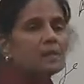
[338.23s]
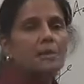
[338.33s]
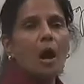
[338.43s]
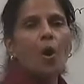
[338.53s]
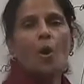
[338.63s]

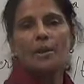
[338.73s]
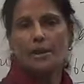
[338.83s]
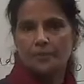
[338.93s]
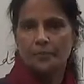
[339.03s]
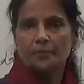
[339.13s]
Lahori.
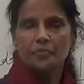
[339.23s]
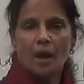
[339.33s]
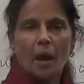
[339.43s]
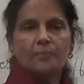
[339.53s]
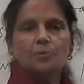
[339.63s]

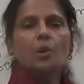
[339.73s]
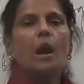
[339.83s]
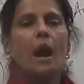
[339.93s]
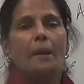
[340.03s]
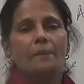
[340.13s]
Abdul
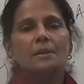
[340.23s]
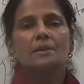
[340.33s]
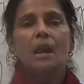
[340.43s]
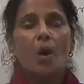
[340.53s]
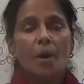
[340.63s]
Hamid
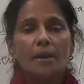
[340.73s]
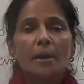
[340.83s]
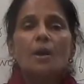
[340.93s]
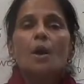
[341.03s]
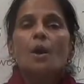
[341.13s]
Lahori,
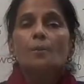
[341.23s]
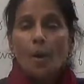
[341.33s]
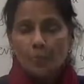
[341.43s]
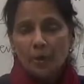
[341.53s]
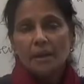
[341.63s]

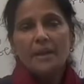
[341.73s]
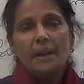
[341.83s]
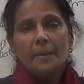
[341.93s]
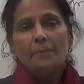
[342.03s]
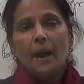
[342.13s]
popularly
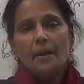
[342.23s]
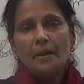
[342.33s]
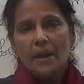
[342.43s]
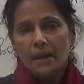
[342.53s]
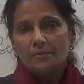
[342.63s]
named, by,
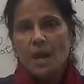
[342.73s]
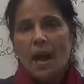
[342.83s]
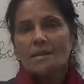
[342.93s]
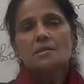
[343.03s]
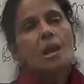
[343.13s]
named
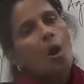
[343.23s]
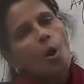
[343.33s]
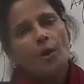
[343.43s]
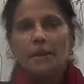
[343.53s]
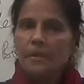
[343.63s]
as
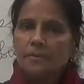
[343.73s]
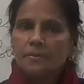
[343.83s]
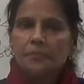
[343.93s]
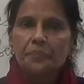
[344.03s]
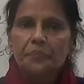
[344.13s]
Lahori.
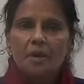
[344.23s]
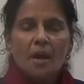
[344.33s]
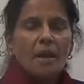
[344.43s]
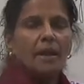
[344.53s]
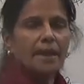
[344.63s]

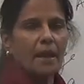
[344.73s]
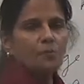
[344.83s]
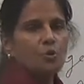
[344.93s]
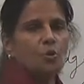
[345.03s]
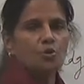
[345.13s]
He came
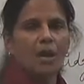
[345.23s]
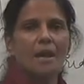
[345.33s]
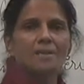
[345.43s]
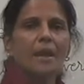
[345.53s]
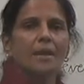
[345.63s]
to know, Shah
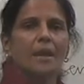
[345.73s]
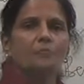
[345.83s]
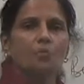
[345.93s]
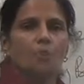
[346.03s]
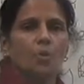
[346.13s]
Jahan came
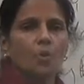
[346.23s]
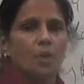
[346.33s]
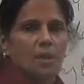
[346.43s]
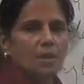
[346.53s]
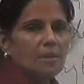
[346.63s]
to know
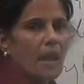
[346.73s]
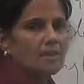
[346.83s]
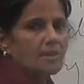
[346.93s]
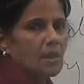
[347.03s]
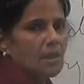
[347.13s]
that
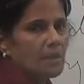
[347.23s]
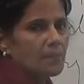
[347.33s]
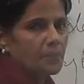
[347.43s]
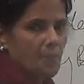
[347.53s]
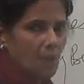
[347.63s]
uh,
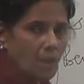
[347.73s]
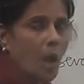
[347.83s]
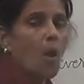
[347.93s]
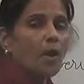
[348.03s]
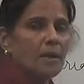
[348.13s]

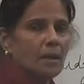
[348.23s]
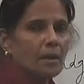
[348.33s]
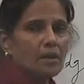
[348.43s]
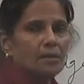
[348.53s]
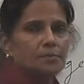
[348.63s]
Lahori
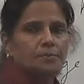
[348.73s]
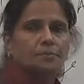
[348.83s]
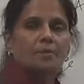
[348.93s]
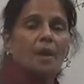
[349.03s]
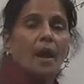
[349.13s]

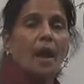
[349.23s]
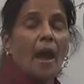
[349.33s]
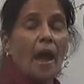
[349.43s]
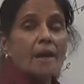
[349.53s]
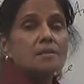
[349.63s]

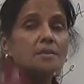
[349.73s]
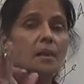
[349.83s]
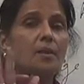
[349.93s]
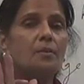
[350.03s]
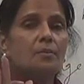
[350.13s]
has
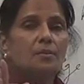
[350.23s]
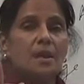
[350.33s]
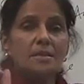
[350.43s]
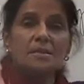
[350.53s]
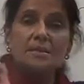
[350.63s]

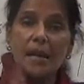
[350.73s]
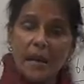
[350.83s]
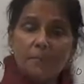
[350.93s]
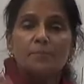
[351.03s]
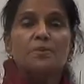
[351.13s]
the
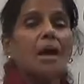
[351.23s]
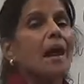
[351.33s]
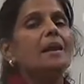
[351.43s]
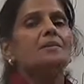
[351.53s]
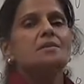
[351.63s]
same
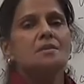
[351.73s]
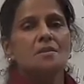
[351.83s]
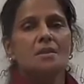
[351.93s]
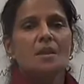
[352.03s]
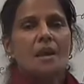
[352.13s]

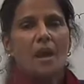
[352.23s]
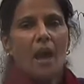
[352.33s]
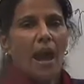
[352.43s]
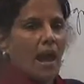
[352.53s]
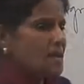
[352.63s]
talents
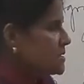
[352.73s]
as